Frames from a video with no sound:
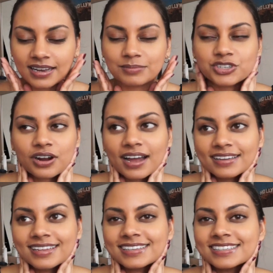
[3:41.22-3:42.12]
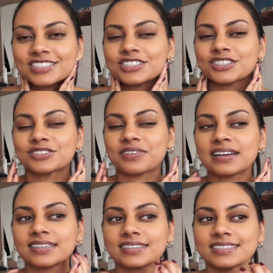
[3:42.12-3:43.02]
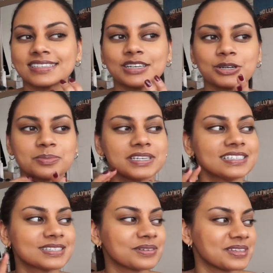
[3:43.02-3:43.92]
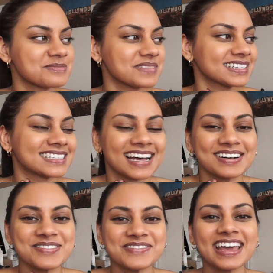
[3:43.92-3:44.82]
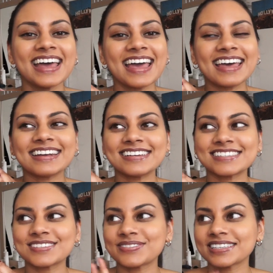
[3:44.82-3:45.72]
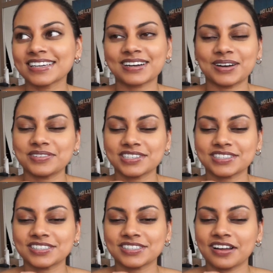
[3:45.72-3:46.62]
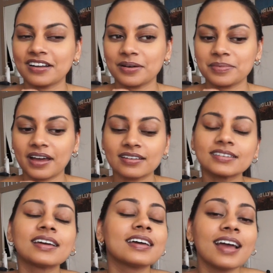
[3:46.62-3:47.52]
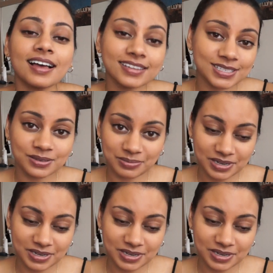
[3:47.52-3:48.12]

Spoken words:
and I'm trying lately to just find like this inner peace within myself, and I just feel like coffee just does not help that. At least with